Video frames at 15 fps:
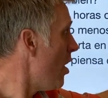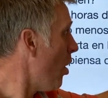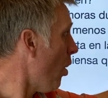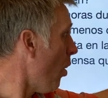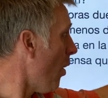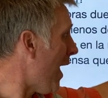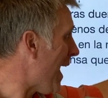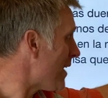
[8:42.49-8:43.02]

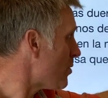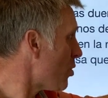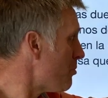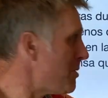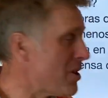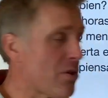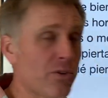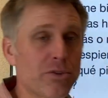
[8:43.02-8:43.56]
¿O ha
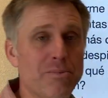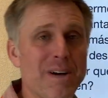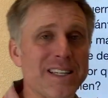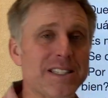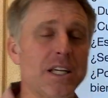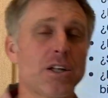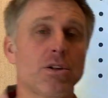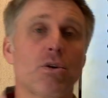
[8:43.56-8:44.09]
dormido
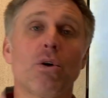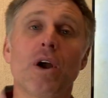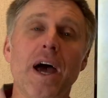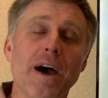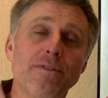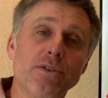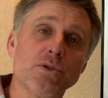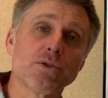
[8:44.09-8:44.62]
demasiado? Or
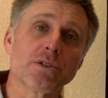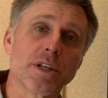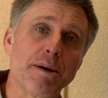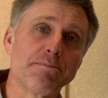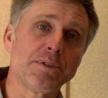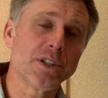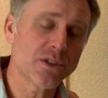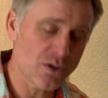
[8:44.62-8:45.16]
have you
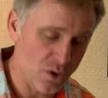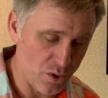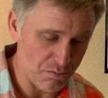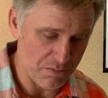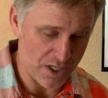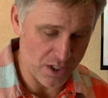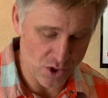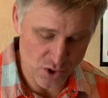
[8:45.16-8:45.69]
slept too
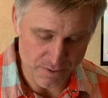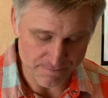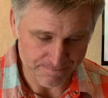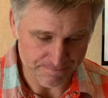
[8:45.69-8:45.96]
much?